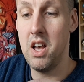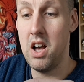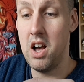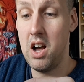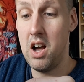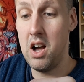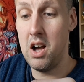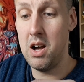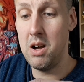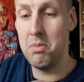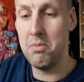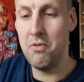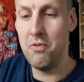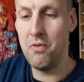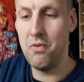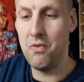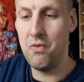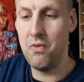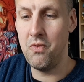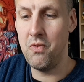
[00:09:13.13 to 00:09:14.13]

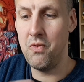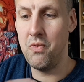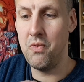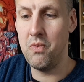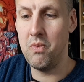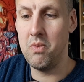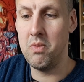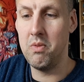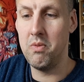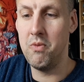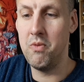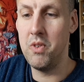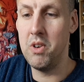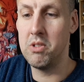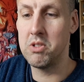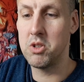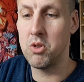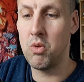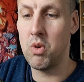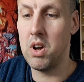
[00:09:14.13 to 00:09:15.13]

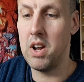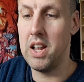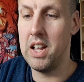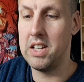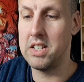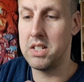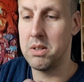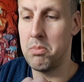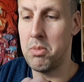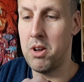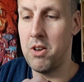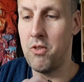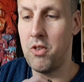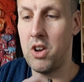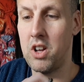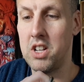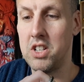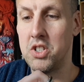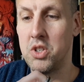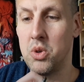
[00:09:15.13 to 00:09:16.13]
Feels alright, has a
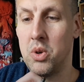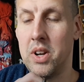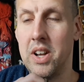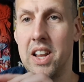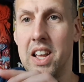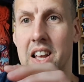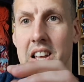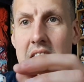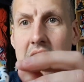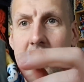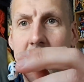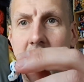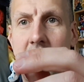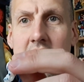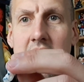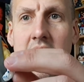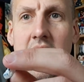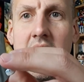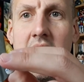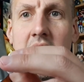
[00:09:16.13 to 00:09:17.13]
butterfly joint at
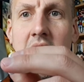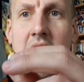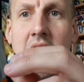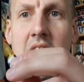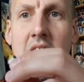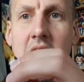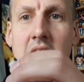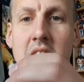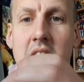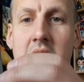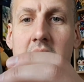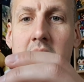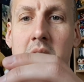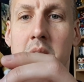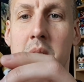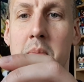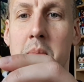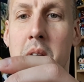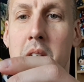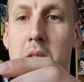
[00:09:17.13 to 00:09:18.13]
the
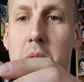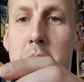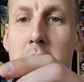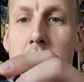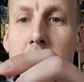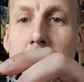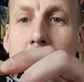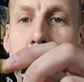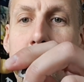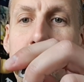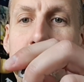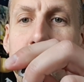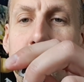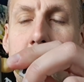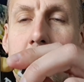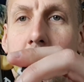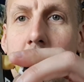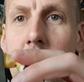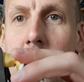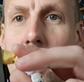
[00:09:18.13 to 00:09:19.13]
elbow
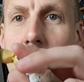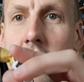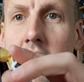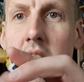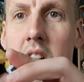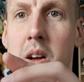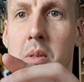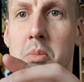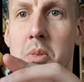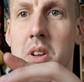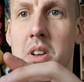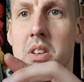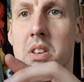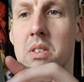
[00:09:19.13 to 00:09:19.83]
and the arm.